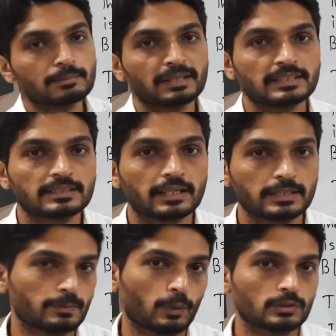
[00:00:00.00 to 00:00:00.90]
minus R
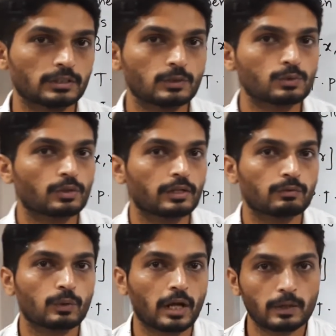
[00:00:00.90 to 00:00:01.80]
is positive, so
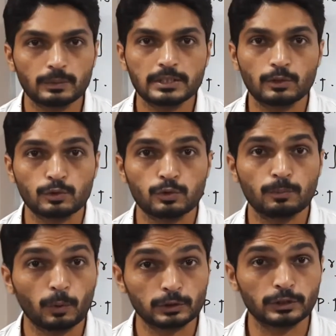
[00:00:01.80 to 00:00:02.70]
therefore R1 is also
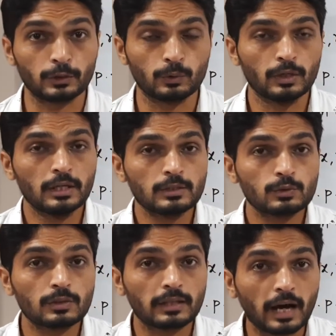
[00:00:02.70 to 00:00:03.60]
positive.
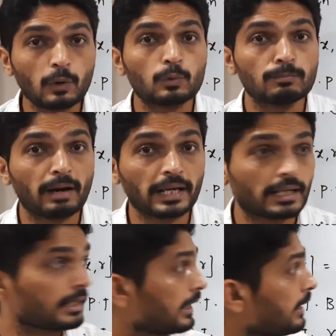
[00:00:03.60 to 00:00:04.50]
So now my
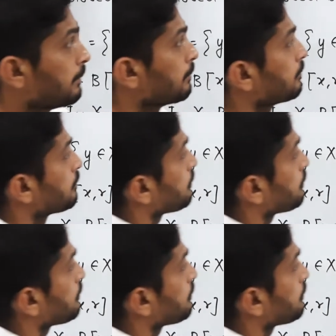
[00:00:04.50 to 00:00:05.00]
claim